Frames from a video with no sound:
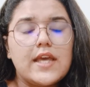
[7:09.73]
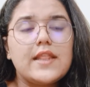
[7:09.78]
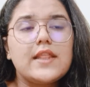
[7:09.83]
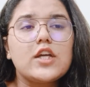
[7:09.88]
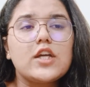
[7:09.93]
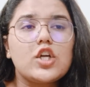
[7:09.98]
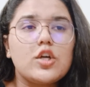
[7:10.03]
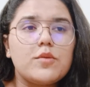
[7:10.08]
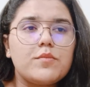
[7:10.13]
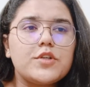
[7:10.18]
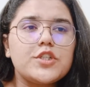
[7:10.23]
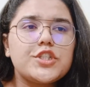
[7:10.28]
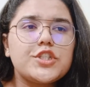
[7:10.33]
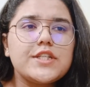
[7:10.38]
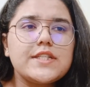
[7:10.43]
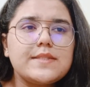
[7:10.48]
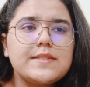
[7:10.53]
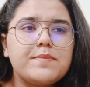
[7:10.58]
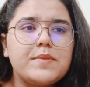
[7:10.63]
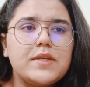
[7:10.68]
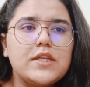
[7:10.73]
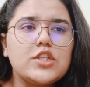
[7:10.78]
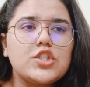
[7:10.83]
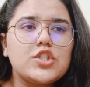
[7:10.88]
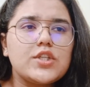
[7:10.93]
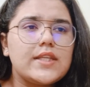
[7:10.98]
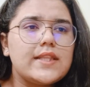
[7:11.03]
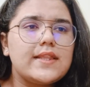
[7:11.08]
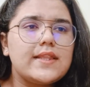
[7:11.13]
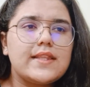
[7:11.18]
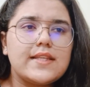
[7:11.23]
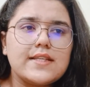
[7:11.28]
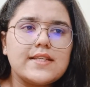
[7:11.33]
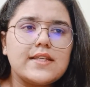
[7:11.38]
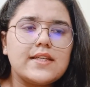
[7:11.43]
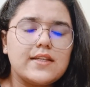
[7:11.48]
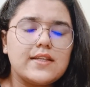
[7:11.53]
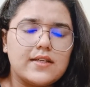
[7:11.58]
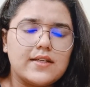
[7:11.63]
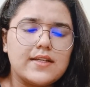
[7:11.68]
The commercial speech
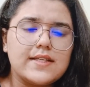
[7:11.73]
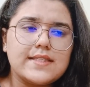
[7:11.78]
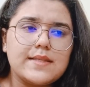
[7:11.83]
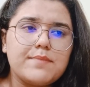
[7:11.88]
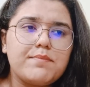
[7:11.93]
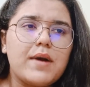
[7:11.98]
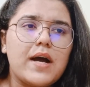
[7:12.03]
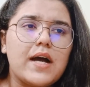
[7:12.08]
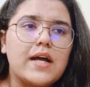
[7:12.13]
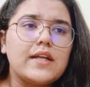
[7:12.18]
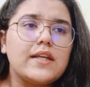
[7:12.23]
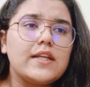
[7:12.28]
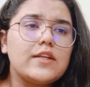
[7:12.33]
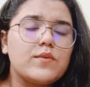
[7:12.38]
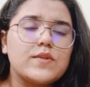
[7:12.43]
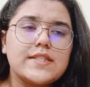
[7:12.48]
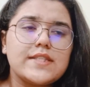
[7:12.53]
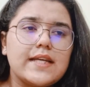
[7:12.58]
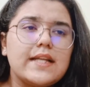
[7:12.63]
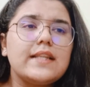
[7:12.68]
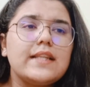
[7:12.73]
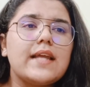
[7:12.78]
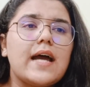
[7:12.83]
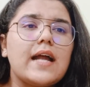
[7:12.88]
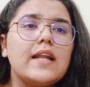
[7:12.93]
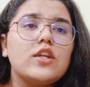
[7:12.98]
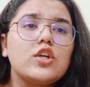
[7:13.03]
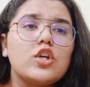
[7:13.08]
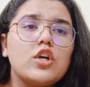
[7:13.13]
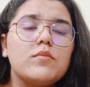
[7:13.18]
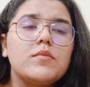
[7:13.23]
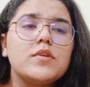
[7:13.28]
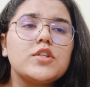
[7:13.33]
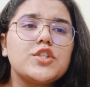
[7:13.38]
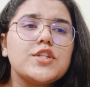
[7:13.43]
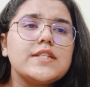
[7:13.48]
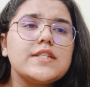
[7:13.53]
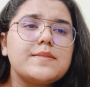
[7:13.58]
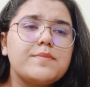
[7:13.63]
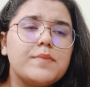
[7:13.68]
it was held that the
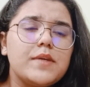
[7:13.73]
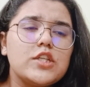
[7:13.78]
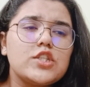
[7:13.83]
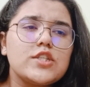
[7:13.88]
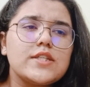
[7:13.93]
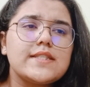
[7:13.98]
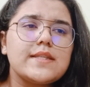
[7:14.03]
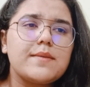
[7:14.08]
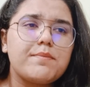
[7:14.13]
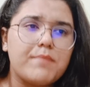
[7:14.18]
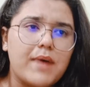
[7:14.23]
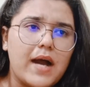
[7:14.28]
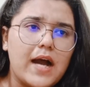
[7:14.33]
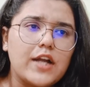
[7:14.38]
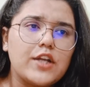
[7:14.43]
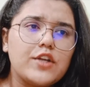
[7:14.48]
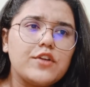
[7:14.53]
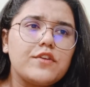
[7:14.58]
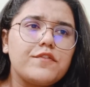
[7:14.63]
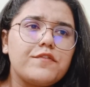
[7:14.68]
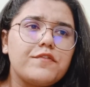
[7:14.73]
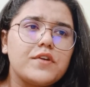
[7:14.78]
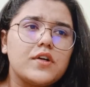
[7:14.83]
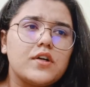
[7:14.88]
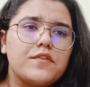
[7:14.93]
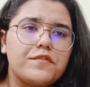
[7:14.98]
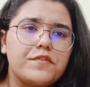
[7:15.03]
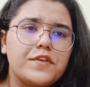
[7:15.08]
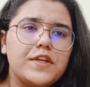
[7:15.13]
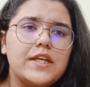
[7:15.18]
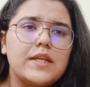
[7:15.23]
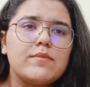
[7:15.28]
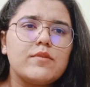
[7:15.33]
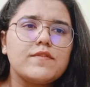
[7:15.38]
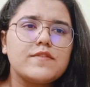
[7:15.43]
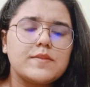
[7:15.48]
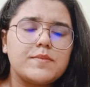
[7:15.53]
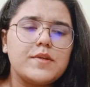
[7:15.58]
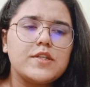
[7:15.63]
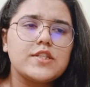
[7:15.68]
commercial speech is a part of freedom
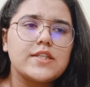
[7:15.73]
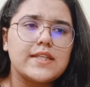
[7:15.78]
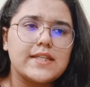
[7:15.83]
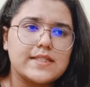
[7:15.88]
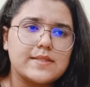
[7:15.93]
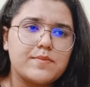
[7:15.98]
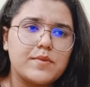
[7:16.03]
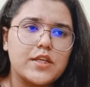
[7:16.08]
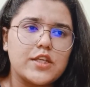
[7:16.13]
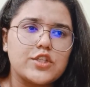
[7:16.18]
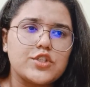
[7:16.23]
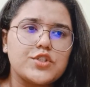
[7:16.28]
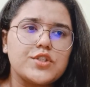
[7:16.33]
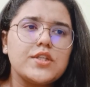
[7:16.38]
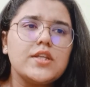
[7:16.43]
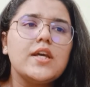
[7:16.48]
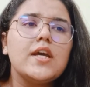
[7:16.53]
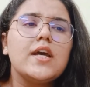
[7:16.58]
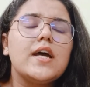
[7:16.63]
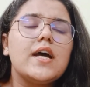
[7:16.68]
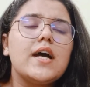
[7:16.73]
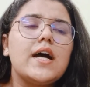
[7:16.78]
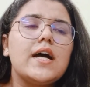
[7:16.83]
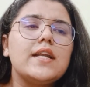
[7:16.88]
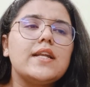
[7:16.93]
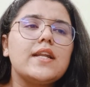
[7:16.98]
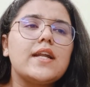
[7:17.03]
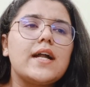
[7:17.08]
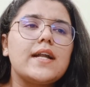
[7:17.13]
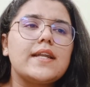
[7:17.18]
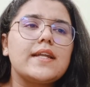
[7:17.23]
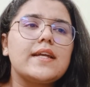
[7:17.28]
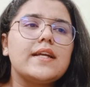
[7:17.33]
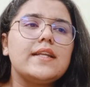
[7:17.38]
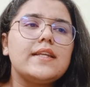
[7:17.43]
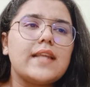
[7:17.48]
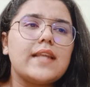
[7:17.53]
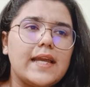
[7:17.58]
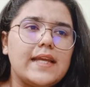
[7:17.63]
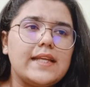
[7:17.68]
of speech and expression under
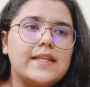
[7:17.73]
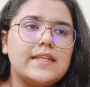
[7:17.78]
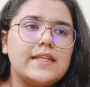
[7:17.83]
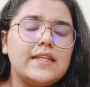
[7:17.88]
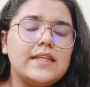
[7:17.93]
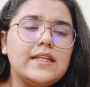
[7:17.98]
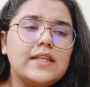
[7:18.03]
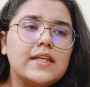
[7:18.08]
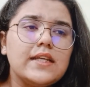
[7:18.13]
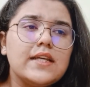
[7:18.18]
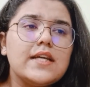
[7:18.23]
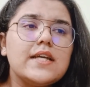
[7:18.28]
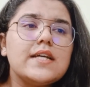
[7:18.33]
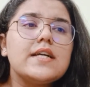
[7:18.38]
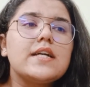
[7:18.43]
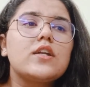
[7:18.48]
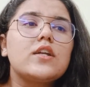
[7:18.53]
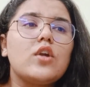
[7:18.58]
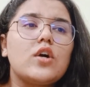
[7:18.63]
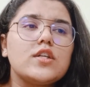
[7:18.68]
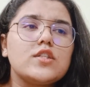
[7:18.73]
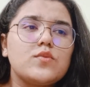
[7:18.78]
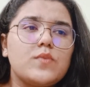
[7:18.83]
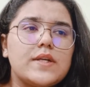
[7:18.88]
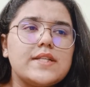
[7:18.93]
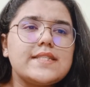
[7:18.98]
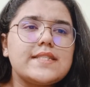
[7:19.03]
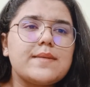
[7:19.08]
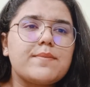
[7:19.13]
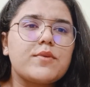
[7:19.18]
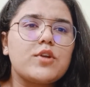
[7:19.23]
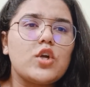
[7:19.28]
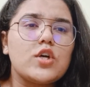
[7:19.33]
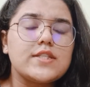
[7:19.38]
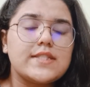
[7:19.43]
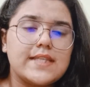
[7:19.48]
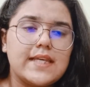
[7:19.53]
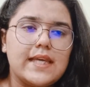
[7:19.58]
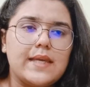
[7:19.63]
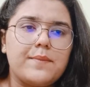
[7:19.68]
Article 19, Clause 1,
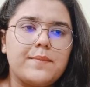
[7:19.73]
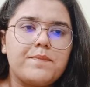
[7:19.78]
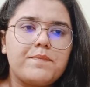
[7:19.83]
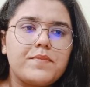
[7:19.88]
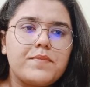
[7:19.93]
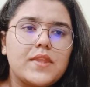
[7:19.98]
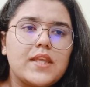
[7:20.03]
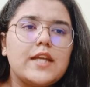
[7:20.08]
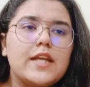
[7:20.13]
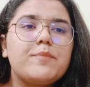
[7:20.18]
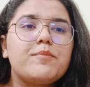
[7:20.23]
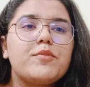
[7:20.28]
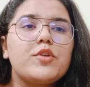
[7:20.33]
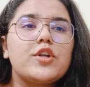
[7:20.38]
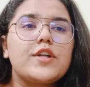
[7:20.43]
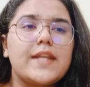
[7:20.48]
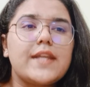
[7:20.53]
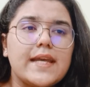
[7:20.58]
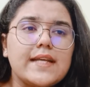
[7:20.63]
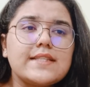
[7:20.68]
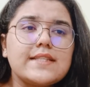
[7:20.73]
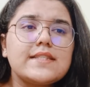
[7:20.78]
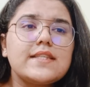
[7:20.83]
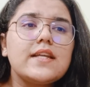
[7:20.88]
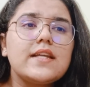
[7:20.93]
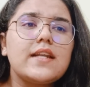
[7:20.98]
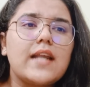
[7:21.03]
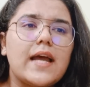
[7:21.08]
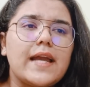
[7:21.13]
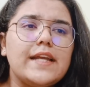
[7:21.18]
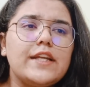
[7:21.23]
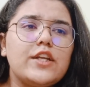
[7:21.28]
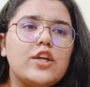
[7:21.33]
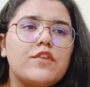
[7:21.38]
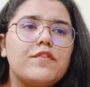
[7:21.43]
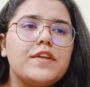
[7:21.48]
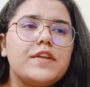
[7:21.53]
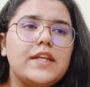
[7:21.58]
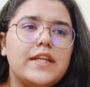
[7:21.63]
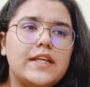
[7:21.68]
Subclause A. It protects the right
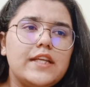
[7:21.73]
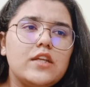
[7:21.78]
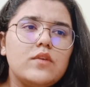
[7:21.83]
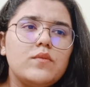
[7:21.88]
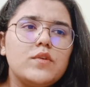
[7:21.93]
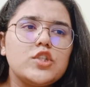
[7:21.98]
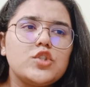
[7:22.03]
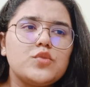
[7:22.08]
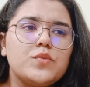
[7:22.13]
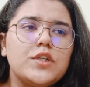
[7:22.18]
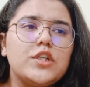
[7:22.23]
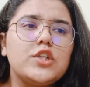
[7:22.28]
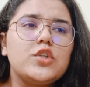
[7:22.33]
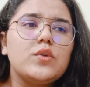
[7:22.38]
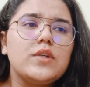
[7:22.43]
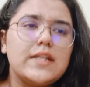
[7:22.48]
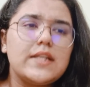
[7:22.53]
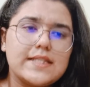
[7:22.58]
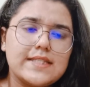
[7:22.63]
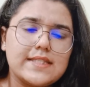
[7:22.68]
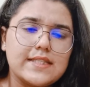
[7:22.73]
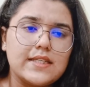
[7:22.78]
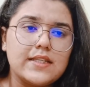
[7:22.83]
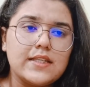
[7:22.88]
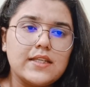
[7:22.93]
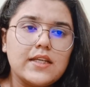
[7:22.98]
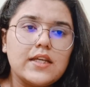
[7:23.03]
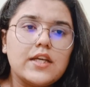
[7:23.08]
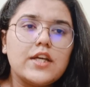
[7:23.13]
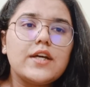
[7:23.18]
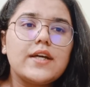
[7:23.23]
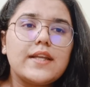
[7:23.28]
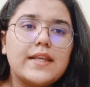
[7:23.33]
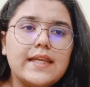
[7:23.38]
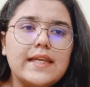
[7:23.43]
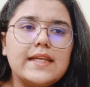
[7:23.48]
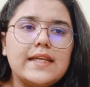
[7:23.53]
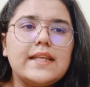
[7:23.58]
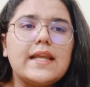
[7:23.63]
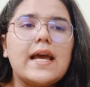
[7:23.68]
of an individual to listen,
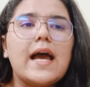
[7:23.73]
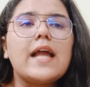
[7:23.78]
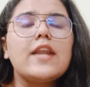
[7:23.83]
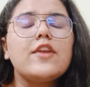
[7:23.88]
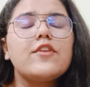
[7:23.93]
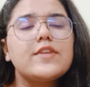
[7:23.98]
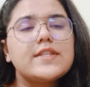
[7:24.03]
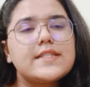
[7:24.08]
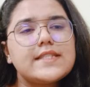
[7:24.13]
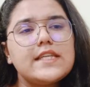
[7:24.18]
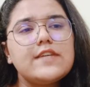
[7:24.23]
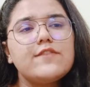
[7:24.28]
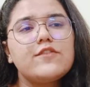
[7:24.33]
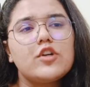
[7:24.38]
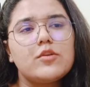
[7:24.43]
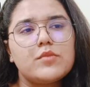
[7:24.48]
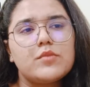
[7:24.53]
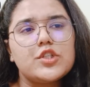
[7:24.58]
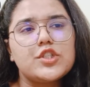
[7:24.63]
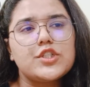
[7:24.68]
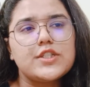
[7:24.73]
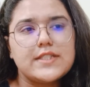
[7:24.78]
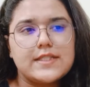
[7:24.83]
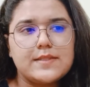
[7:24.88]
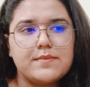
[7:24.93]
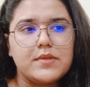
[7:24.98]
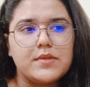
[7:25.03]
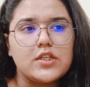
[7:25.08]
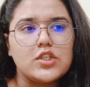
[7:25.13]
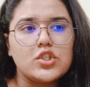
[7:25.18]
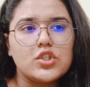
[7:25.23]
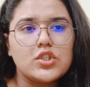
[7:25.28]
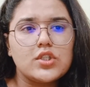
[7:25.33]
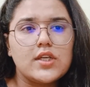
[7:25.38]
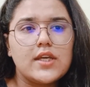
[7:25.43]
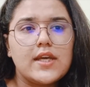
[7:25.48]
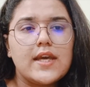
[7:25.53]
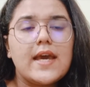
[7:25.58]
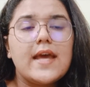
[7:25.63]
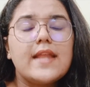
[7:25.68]
read and receive commercial speech.
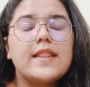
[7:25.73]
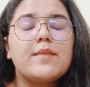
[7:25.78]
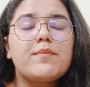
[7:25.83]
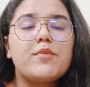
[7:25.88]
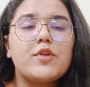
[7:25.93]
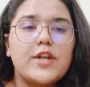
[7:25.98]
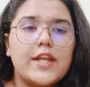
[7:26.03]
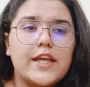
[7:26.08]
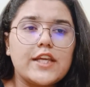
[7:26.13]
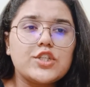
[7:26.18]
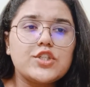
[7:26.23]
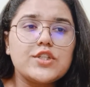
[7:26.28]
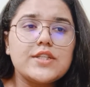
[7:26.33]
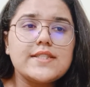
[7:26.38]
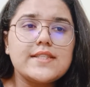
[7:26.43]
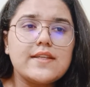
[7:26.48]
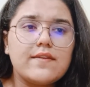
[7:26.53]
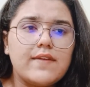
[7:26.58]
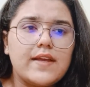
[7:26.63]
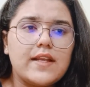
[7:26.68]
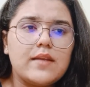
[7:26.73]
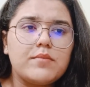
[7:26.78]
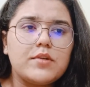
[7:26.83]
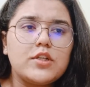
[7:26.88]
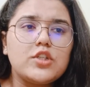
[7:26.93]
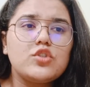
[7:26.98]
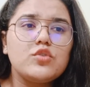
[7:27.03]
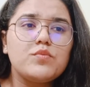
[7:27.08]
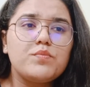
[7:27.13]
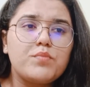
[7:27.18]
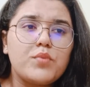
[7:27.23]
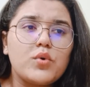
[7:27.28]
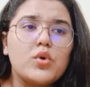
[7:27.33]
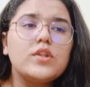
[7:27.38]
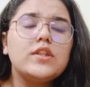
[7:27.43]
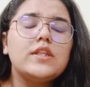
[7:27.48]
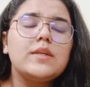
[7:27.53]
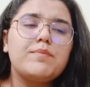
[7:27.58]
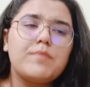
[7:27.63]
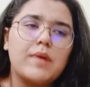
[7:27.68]
The protection is available to
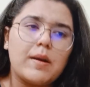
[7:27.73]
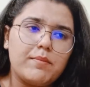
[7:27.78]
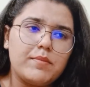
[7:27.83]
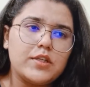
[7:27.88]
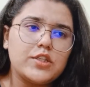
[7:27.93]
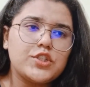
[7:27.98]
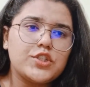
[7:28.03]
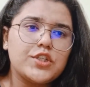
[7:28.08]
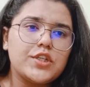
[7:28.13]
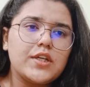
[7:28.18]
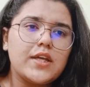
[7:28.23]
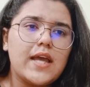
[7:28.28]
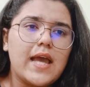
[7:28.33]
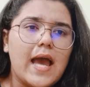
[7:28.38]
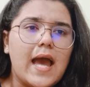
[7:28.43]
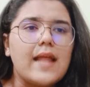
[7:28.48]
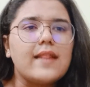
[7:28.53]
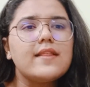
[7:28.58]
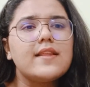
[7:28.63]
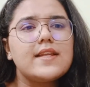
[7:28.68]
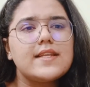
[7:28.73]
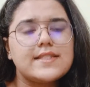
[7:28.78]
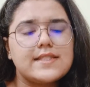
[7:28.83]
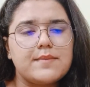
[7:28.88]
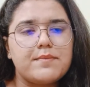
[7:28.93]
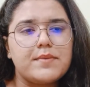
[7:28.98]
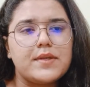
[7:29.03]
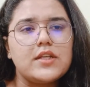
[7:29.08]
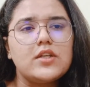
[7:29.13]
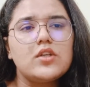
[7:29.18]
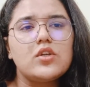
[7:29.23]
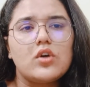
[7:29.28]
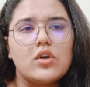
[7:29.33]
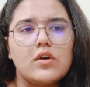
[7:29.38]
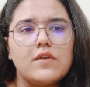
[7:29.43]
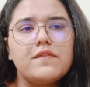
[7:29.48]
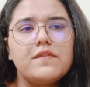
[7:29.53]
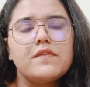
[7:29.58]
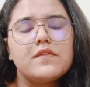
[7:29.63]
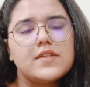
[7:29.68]
both the publisher and the recipient
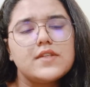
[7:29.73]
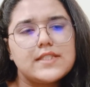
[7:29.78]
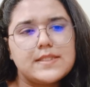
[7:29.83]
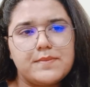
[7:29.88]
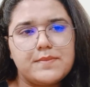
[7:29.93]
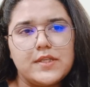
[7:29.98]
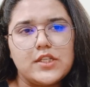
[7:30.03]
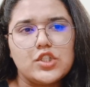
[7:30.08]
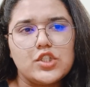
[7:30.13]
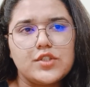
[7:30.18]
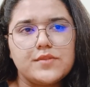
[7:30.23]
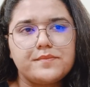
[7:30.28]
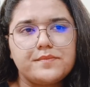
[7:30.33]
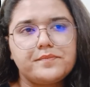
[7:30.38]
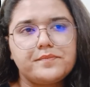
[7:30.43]
of speech.